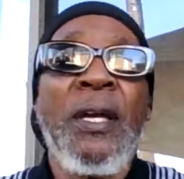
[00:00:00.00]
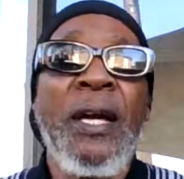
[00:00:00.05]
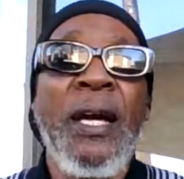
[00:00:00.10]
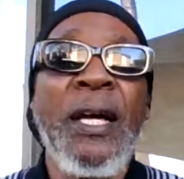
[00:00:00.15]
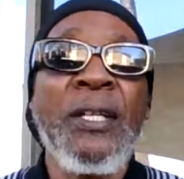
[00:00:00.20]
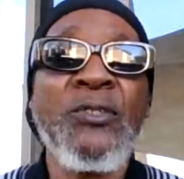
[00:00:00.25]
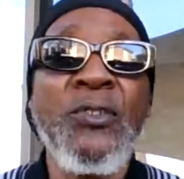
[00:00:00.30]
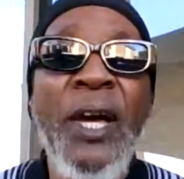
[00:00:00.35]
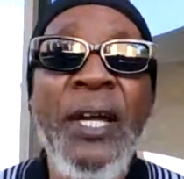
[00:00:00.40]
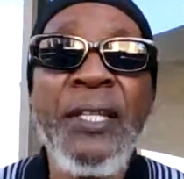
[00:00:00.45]

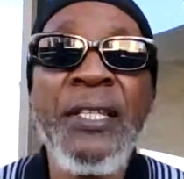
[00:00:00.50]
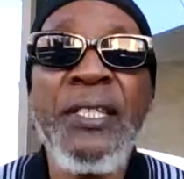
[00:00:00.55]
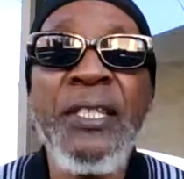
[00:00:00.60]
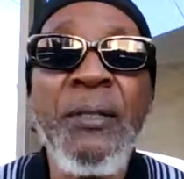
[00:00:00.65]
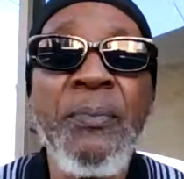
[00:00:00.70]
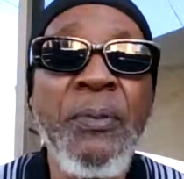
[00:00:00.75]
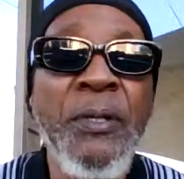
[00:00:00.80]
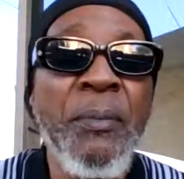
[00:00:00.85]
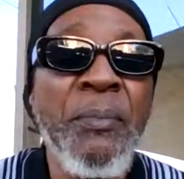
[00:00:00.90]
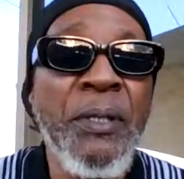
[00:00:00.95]
I try to
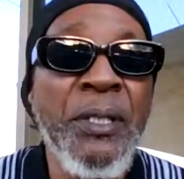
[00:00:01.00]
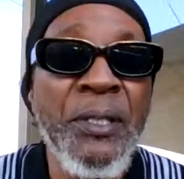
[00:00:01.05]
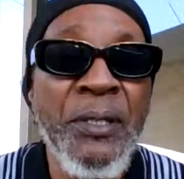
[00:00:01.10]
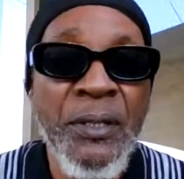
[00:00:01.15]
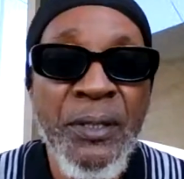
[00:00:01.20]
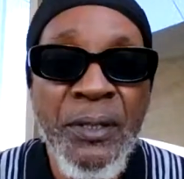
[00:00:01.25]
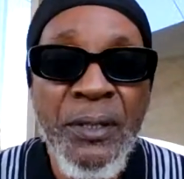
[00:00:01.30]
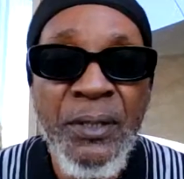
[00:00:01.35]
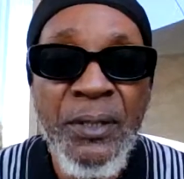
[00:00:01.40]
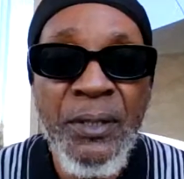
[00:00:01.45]
keep him in
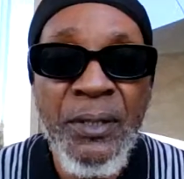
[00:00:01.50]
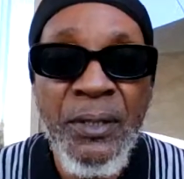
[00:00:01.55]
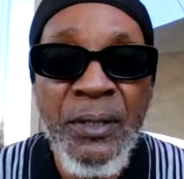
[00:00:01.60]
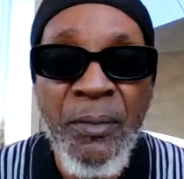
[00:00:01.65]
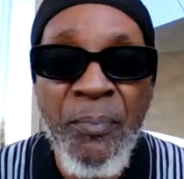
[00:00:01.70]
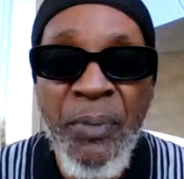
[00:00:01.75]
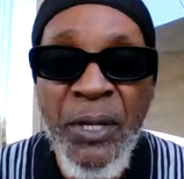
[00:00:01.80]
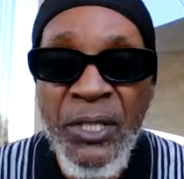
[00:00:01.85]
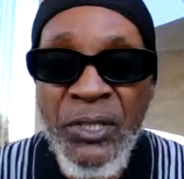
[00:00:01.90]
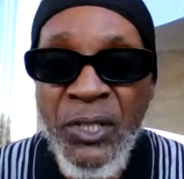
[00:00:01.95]
the
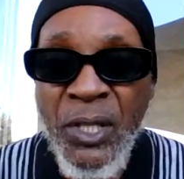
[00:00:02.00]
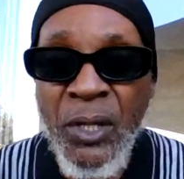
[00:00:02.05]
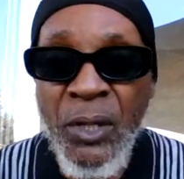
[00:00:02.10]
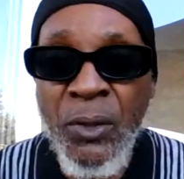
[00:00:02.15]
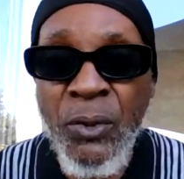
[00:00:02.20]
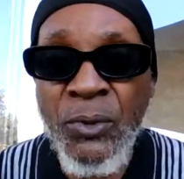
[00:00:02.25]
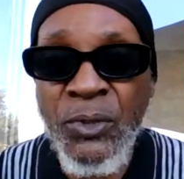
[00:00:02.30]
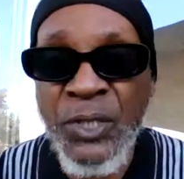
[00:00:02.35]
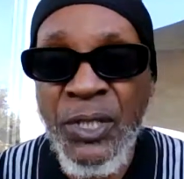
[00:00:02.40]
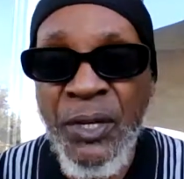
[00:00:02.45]
best
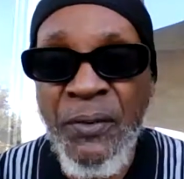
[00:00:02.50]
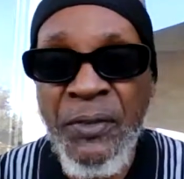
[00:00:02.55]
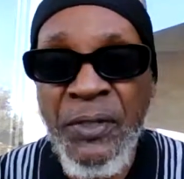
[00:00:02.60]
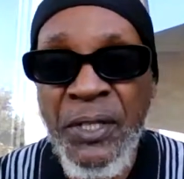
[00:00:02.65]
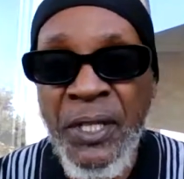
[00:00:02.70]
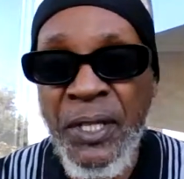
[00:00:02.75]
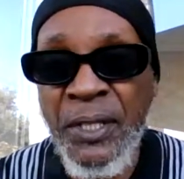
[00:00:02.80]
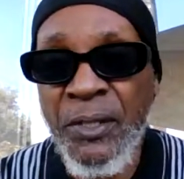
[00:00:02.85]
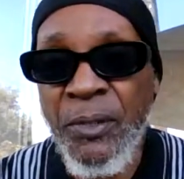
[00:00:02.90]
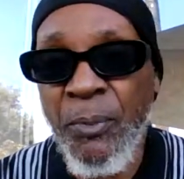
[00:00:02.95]
clothes and
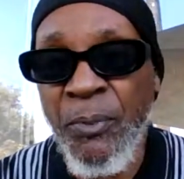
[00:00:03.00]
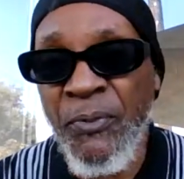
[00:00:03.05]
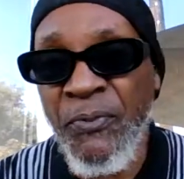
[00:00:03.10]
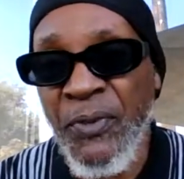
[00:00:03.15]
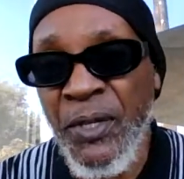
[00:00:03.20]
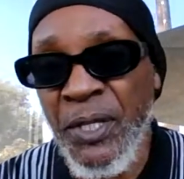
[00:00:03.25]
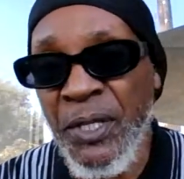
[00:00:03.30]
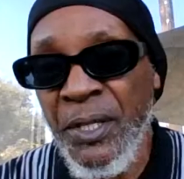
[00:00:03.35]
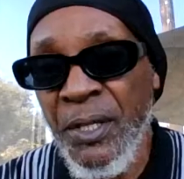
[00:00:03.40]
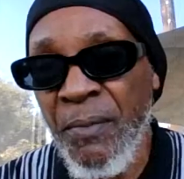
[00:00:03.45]
everything to
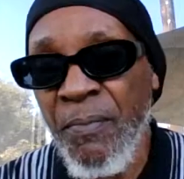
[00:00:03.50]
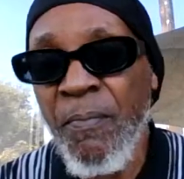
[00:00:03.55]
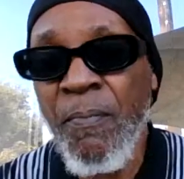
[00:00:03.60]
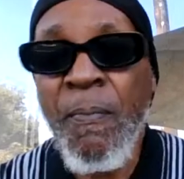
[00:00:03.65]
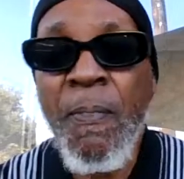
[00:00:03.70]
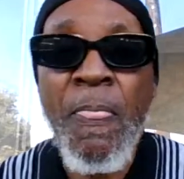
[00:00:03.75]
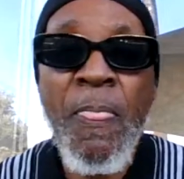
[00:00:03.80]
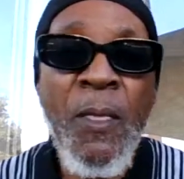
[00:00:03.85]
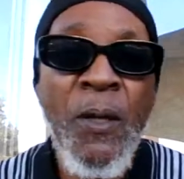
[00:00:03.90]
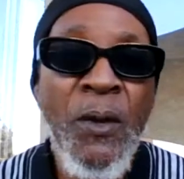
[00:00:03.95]
prevent him
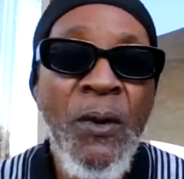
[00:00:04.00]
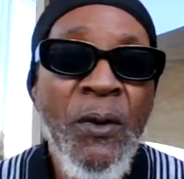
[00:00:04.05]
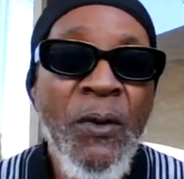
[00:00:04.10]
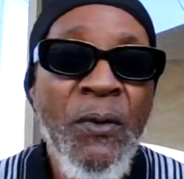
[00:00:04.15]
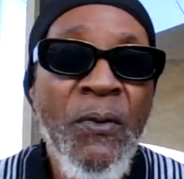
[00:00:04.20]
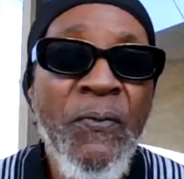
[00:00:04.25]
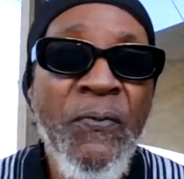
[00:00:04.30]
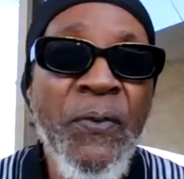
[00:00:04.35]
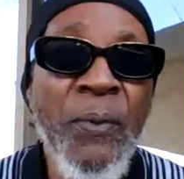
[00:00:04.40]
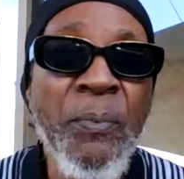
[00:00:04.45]

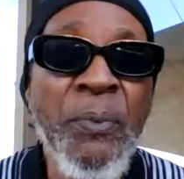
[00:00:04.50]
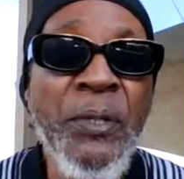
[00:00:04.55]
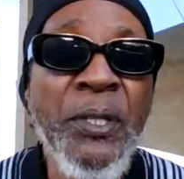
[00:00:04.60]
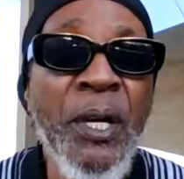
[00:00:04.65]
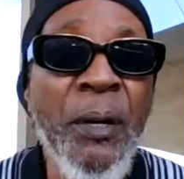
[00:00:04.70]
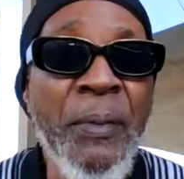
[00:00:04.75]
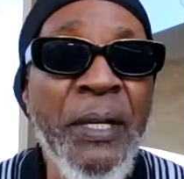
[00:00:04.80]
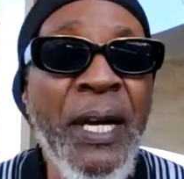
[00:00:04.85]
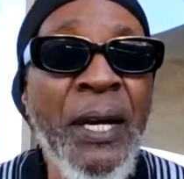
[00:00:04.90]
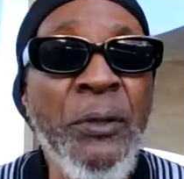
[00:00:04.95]
from
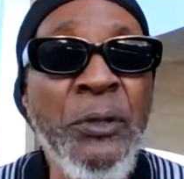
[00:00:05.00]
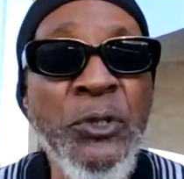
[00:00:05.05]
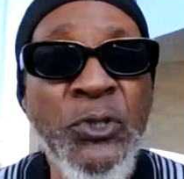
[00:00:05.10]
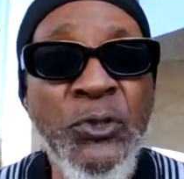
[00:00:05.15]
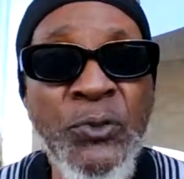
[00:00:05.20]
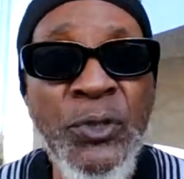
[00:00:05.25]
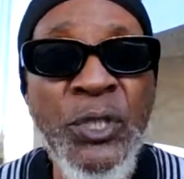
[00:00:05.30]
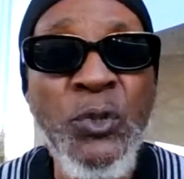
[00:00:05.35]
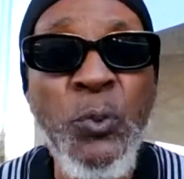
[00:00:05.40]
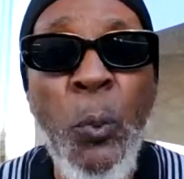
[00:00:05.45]
coming out in the
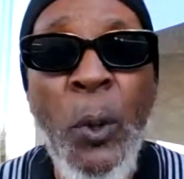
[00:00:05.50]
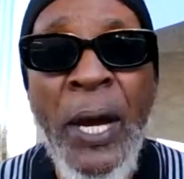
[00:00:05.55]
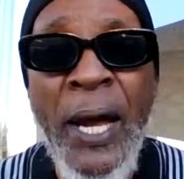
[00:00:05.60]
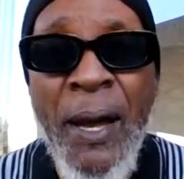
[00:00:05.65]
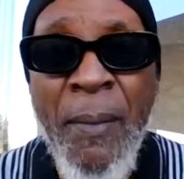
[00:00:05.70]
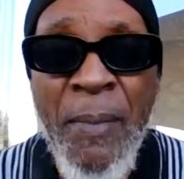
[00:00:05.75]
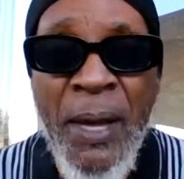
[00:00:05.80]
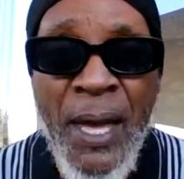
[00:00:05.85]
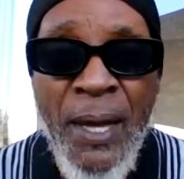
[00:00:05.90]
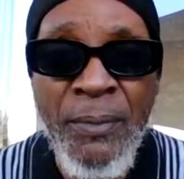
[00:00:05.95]
streets where
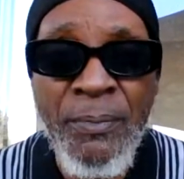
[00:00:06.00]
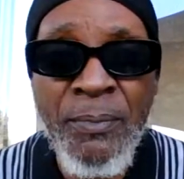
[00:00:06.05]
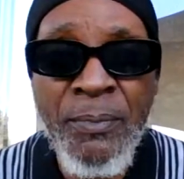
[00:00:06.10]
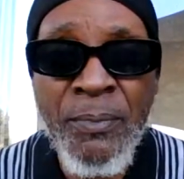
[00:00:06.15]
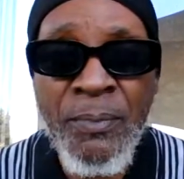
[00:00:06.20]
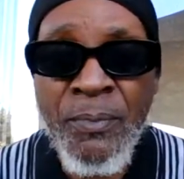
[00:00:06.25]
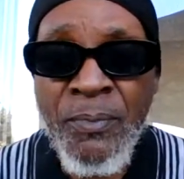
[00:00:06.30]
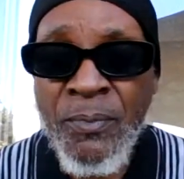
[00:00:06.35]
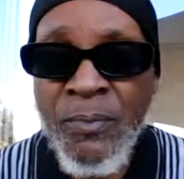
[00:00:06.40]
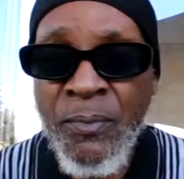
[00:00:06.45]
I'm at.
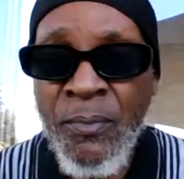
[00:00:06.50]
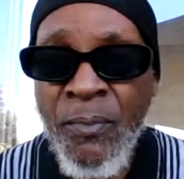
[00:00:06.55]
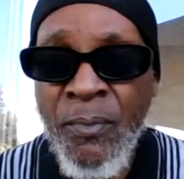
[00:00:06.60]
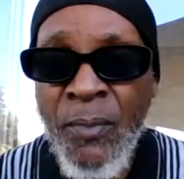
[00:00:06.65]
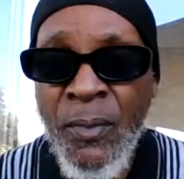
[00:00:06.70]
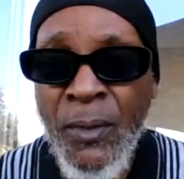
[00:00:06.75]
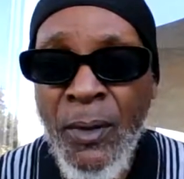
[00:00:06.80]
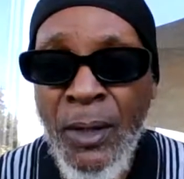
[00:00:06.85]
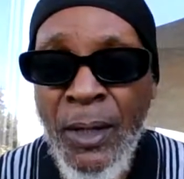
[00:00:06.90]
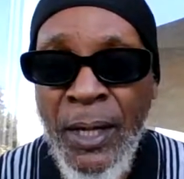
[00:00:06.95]

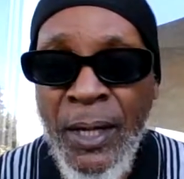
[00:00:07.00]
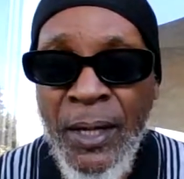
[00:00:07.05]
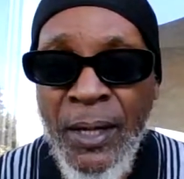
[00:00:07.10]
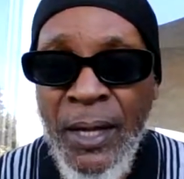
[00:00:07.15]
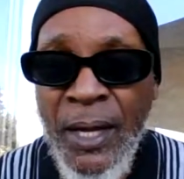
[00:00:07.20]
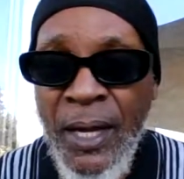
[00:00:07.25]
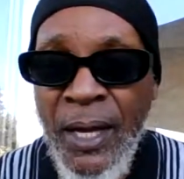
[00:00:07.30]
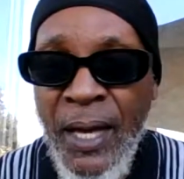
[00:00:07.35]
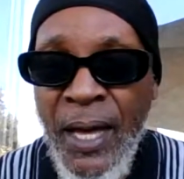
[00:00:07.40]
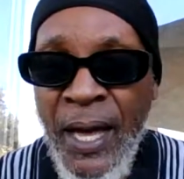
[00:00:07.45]

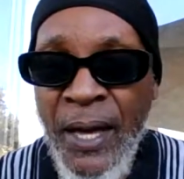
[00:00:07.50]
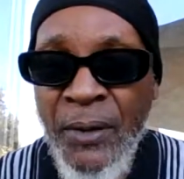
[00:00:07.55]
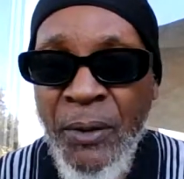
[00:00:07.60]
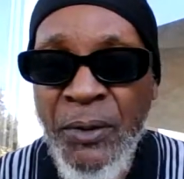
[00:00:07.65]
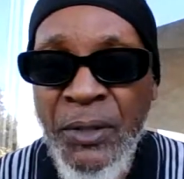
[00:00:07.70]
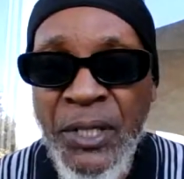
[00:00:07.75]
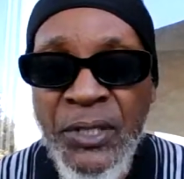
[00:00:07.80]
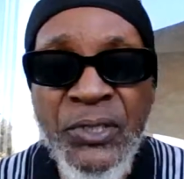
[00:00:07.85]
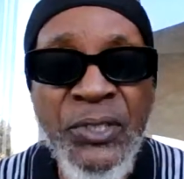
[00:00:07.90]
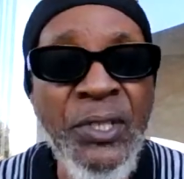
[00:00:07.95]
I
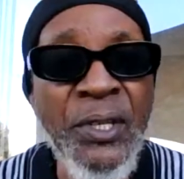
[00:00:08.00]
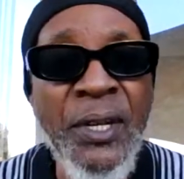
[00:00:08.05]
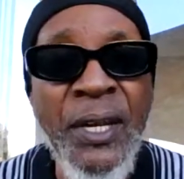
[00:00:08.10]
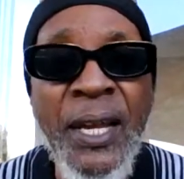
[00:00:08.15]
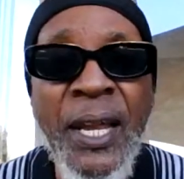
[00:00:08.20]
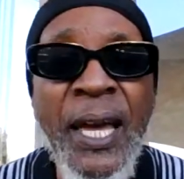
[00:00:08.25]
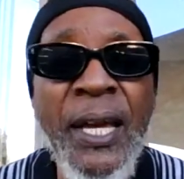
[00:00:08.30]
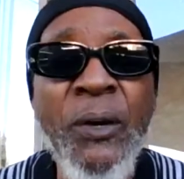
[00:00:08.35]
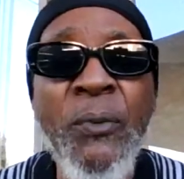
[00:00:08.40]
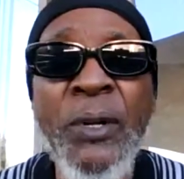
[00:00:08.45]
don't necessarily
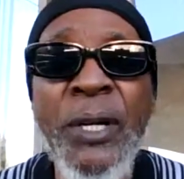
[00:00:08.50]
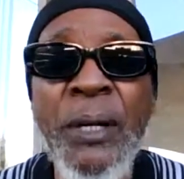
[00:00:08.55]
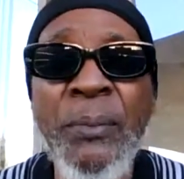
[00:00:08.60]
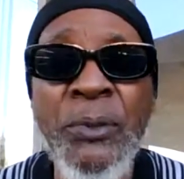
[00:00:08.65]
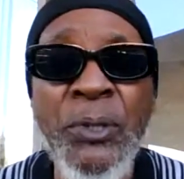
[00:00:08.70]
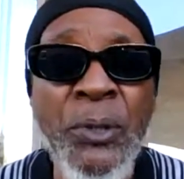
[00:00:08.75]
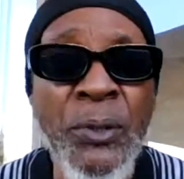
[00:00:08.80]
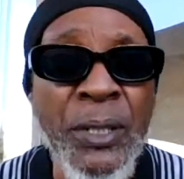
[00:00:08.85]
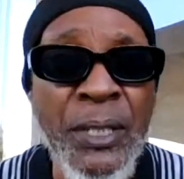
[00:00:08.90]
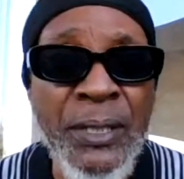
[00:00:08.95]
like what I'm
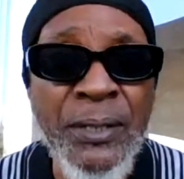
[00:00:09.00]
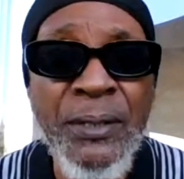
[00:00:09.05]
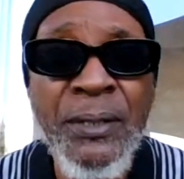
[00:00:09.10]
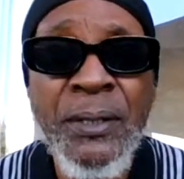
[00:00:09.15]
doing,